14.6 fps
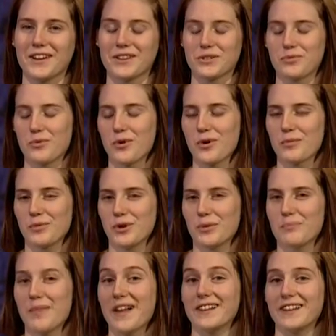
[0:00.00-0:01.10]
to warm your
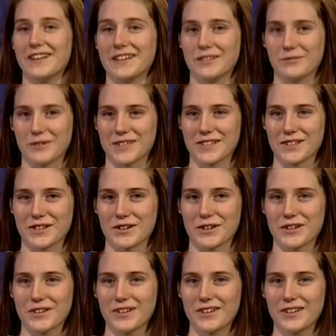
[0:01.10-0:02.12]
belly in winter.